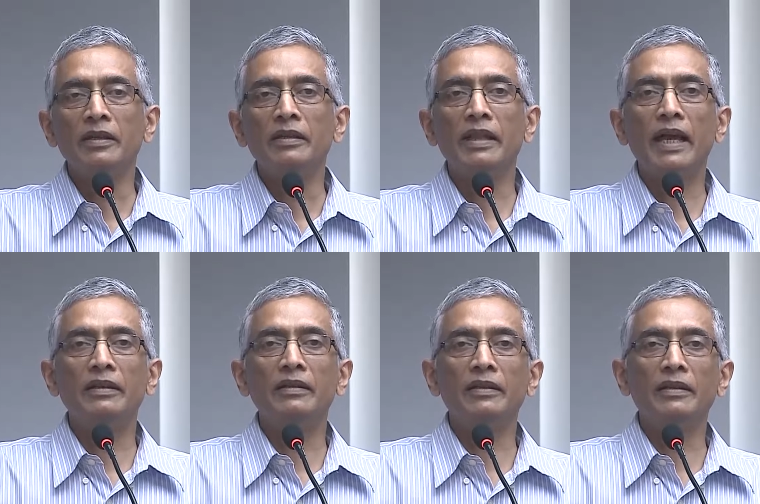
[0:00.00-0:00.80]

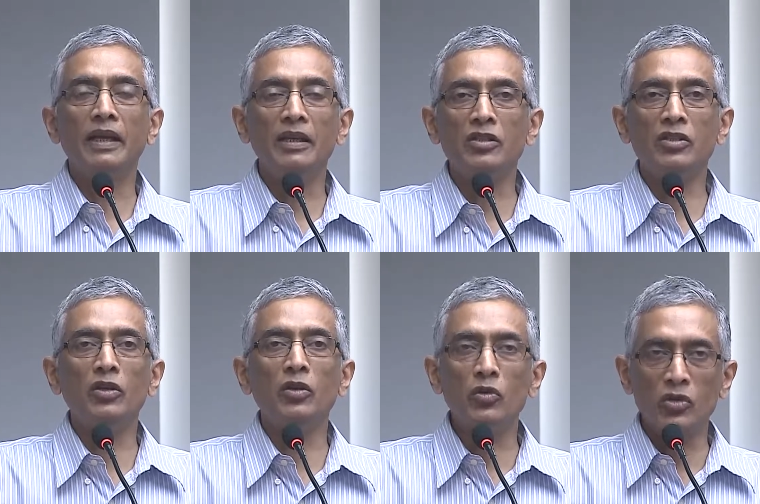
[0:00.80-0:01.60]
that
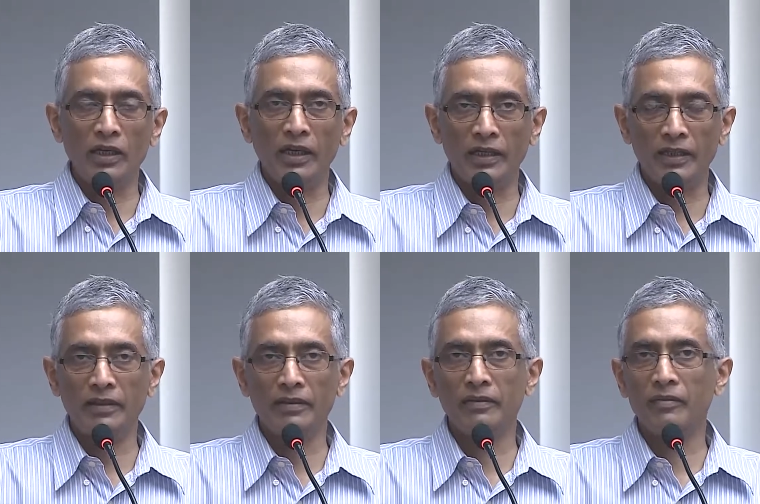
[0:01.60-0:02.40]
institutionally,
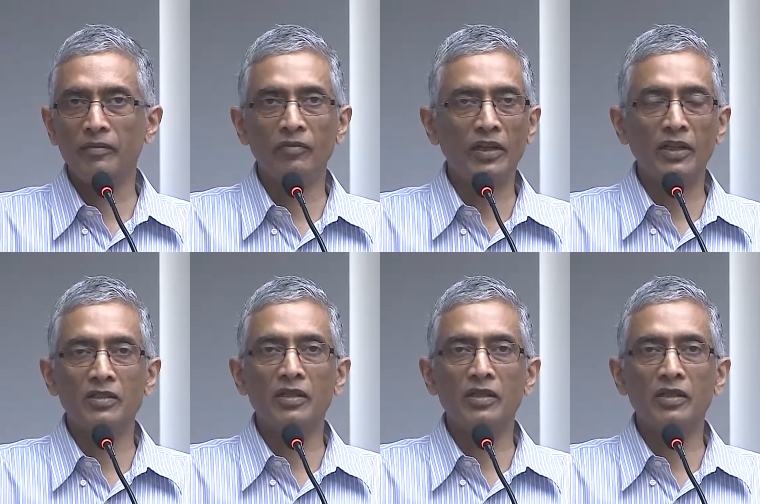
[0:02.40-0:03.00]
whether it's the